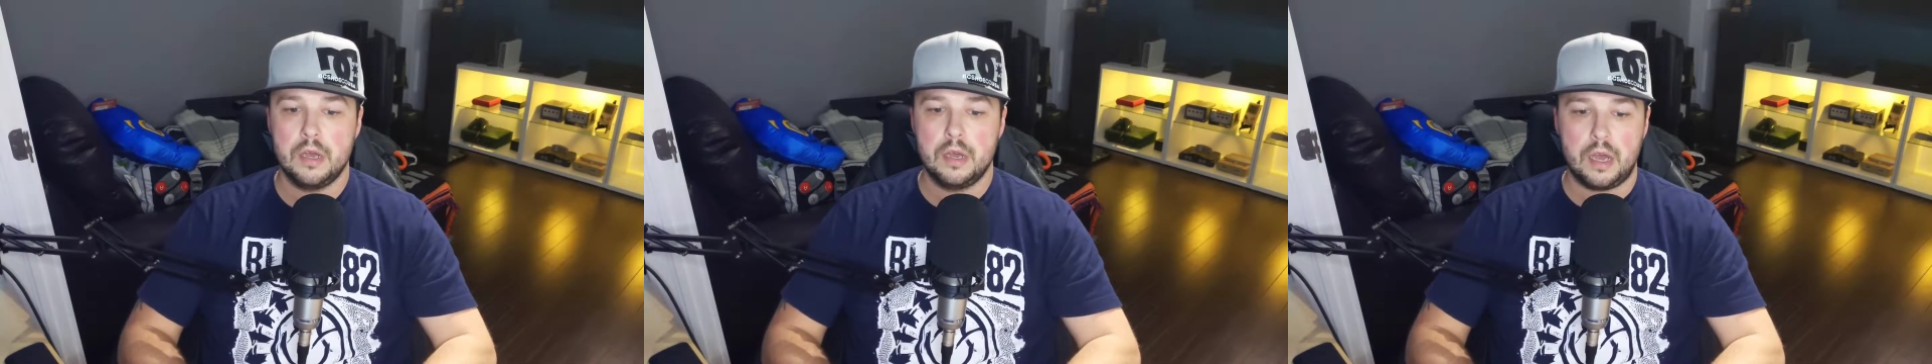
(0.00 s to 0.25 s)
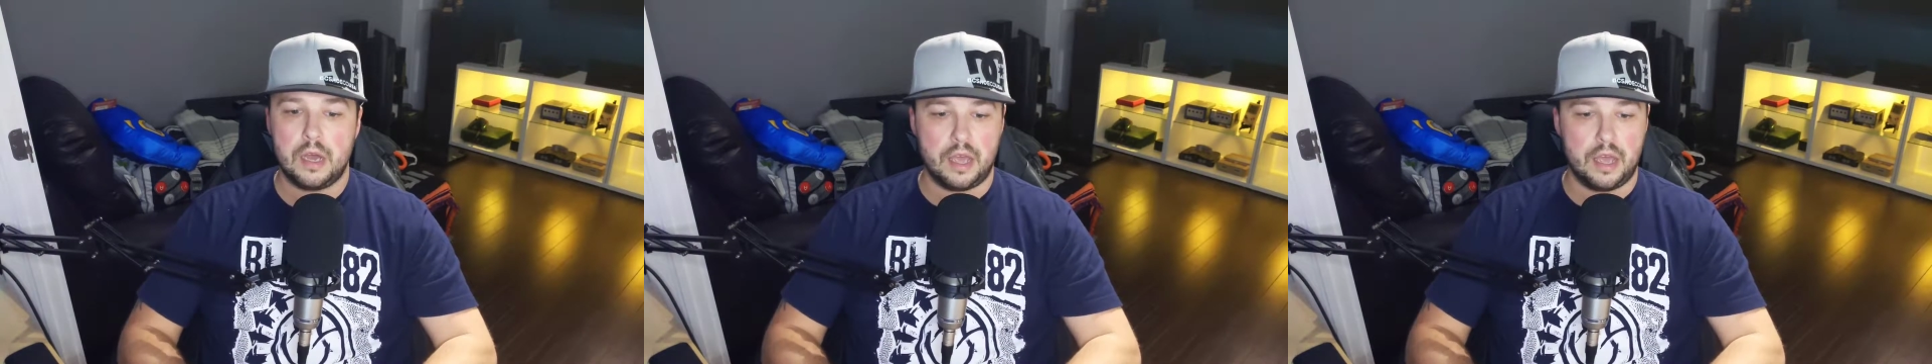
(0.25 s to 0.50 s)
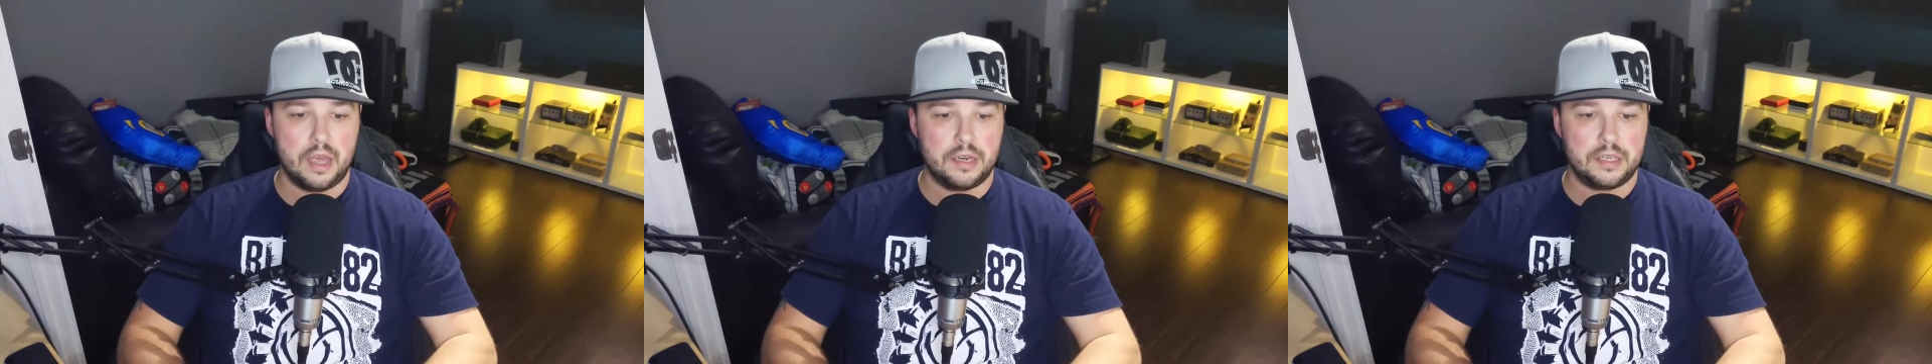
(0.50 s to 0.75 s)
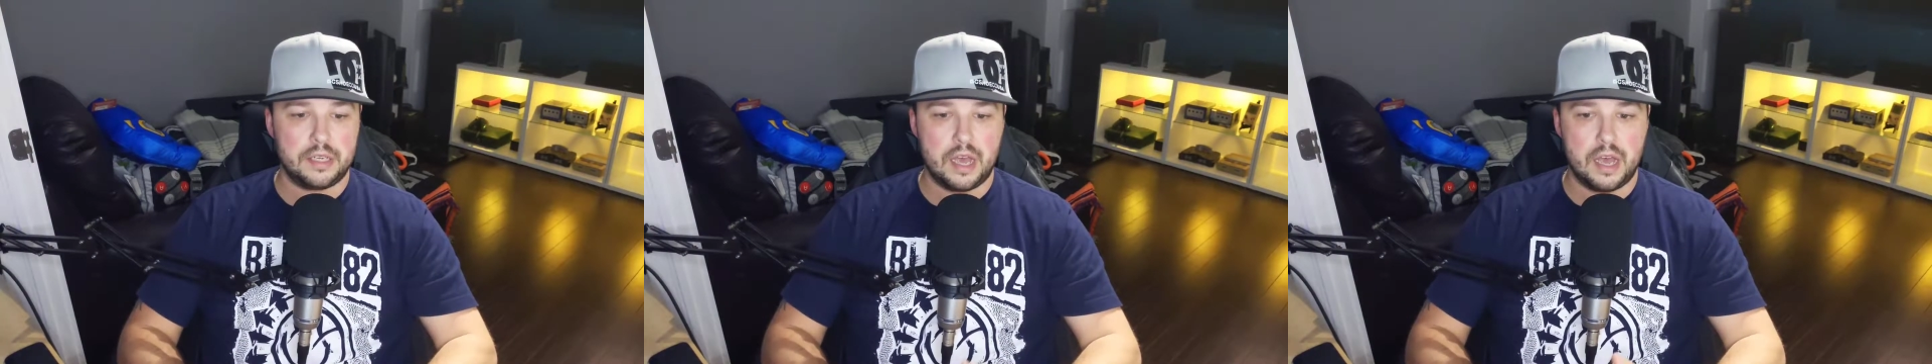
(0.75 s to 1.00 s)
And
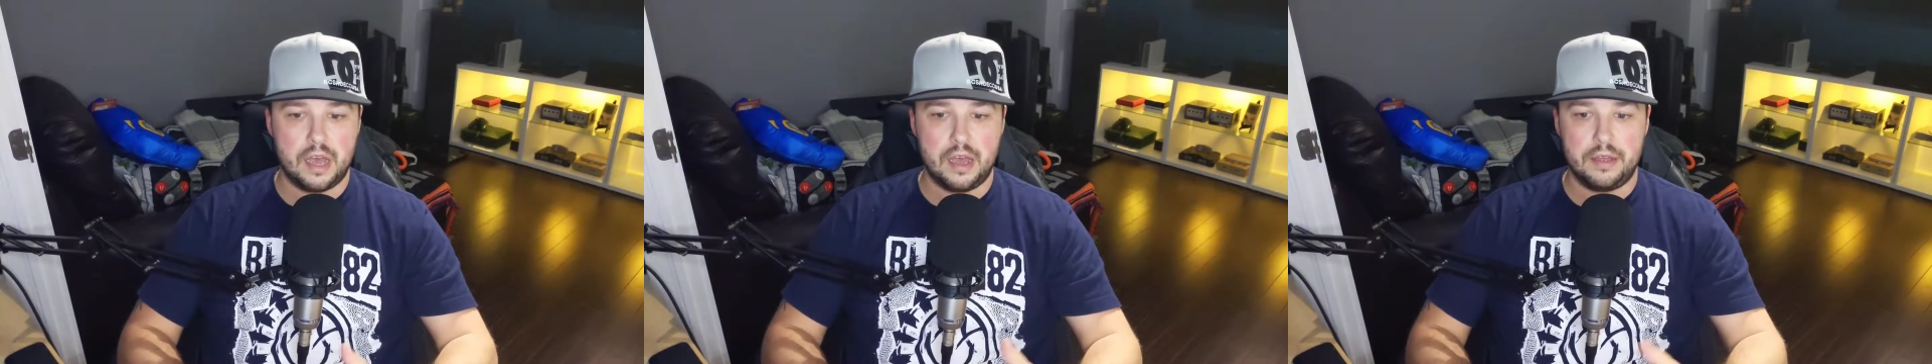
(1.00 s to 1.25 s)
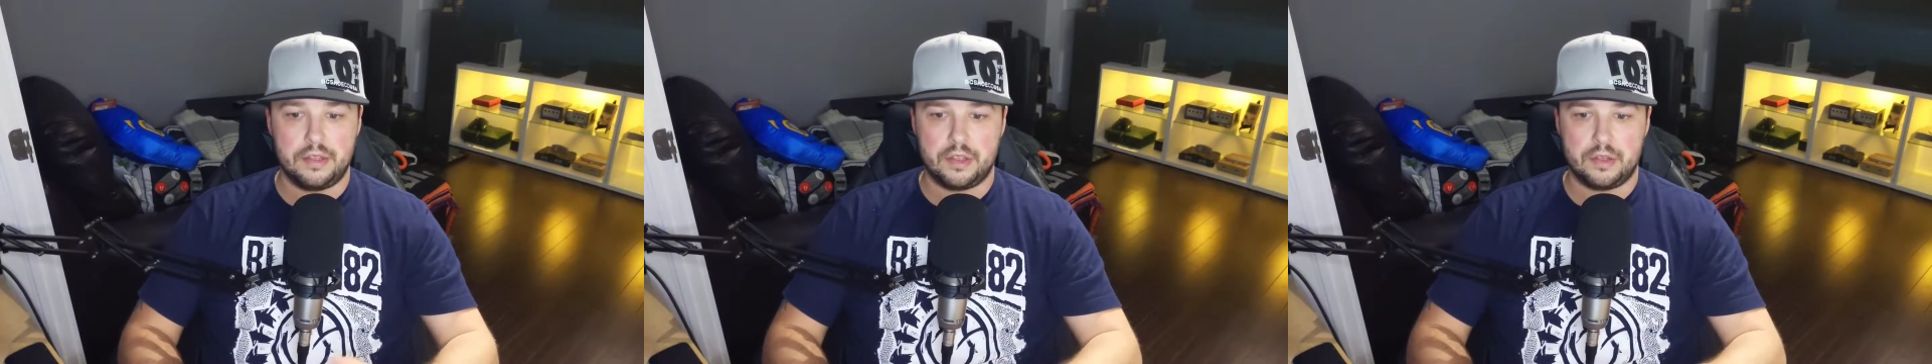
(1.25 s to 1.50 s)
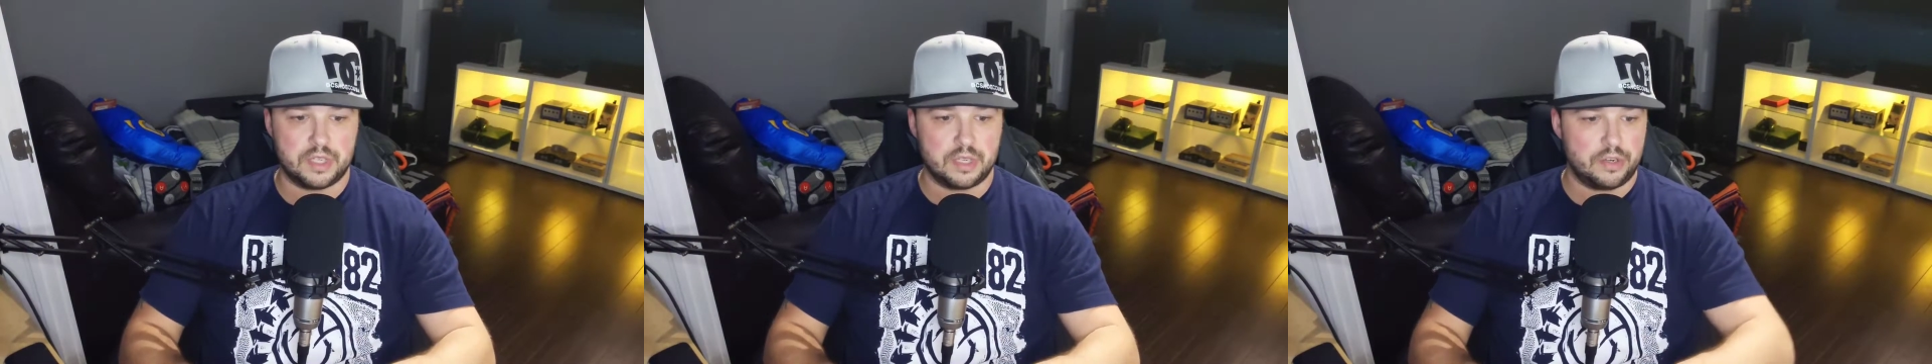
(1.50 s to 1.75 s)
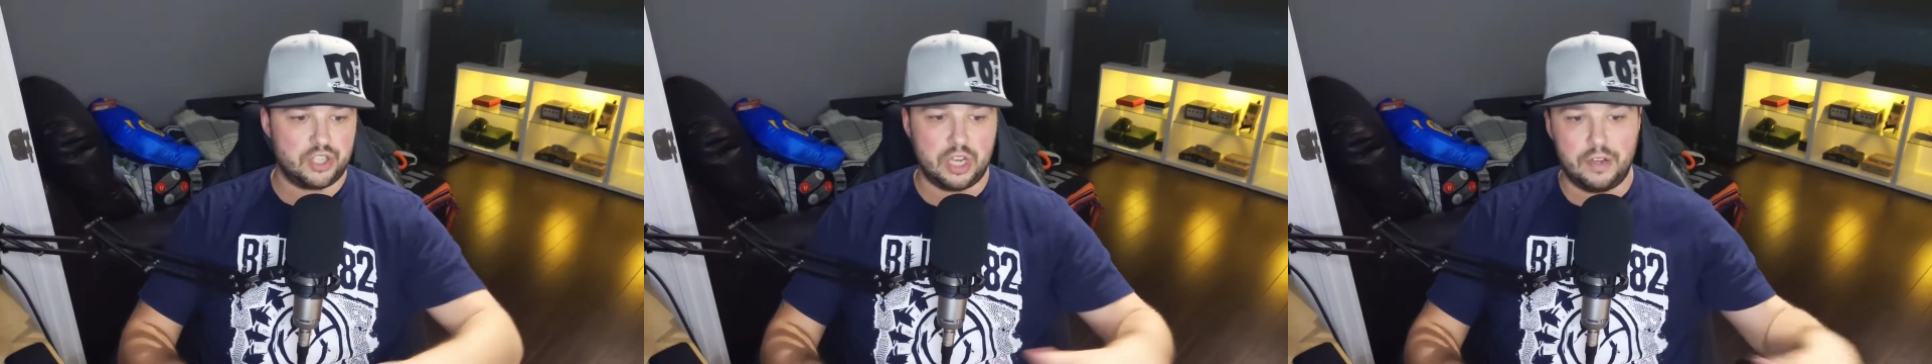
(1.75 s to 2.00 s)
there was a
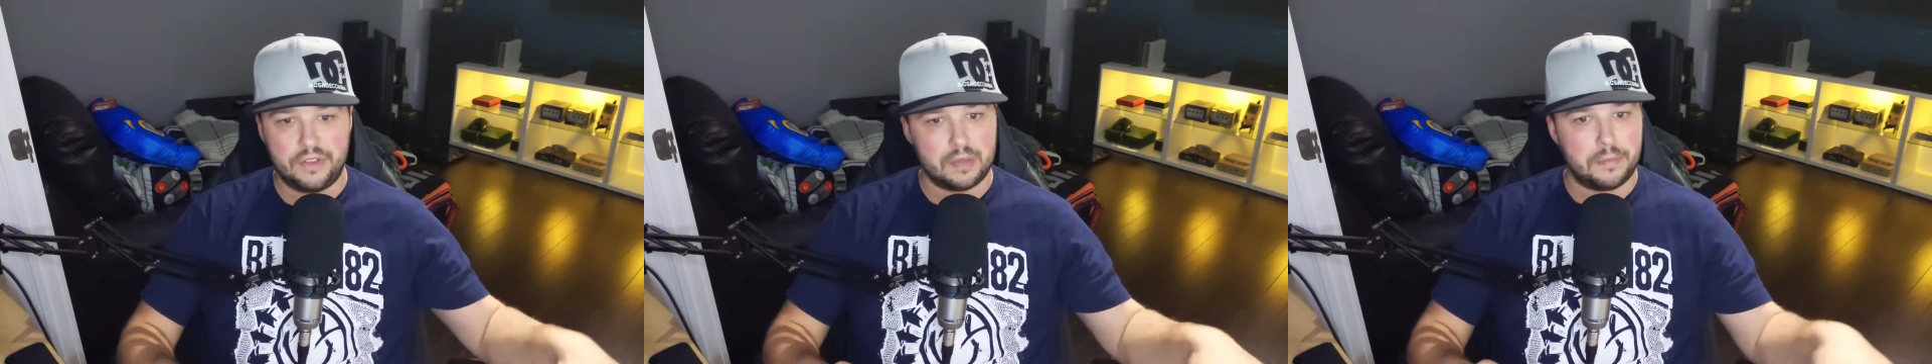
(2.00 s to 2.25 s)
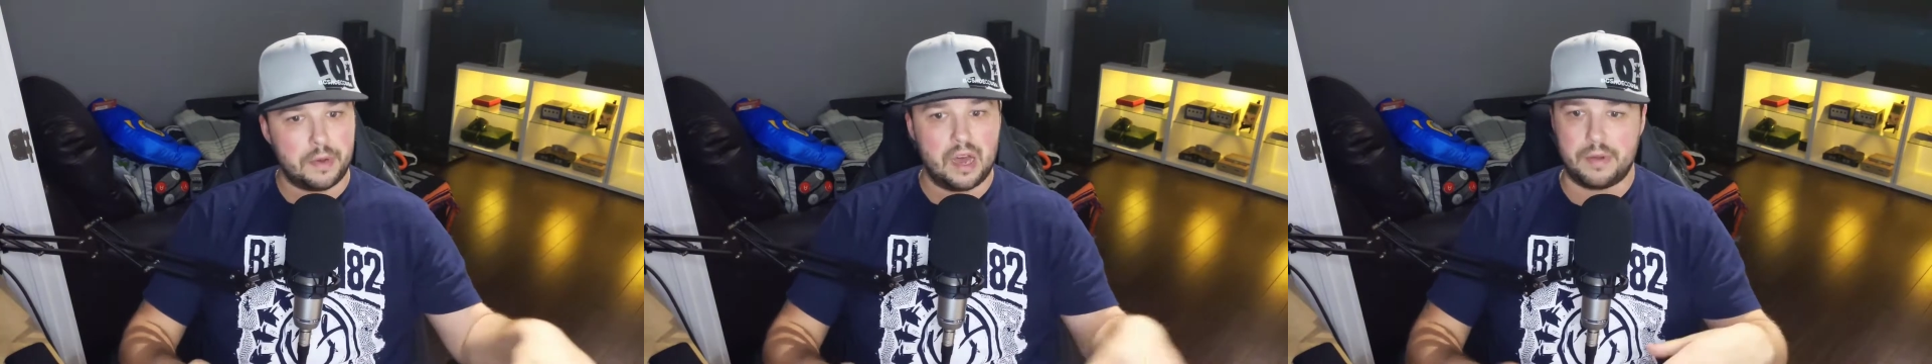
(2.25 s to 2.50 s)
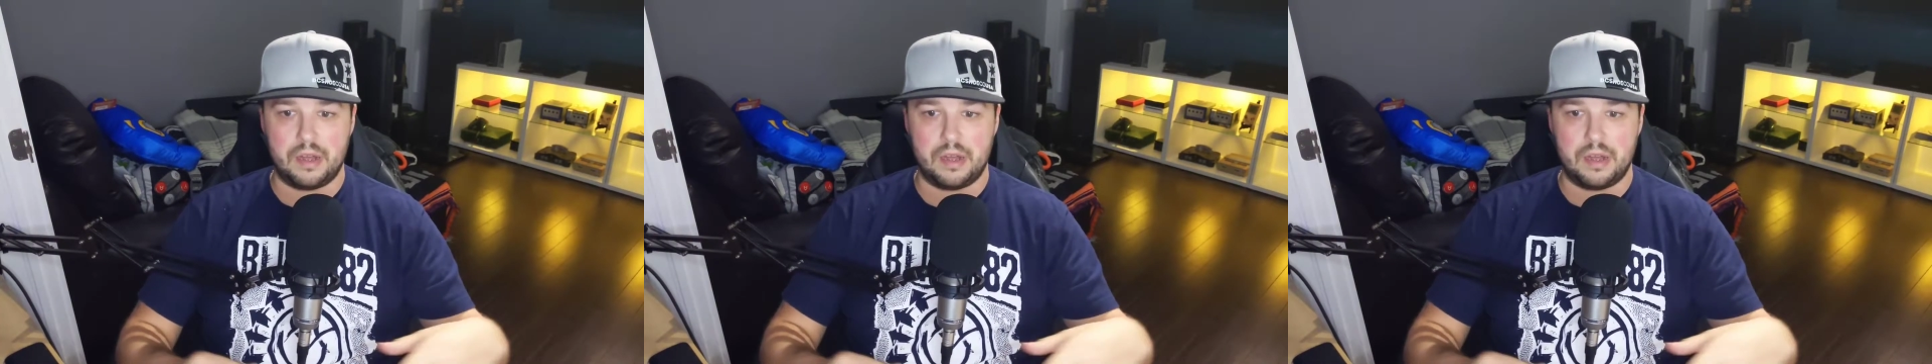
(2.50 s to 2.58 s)
shelf at the bottom.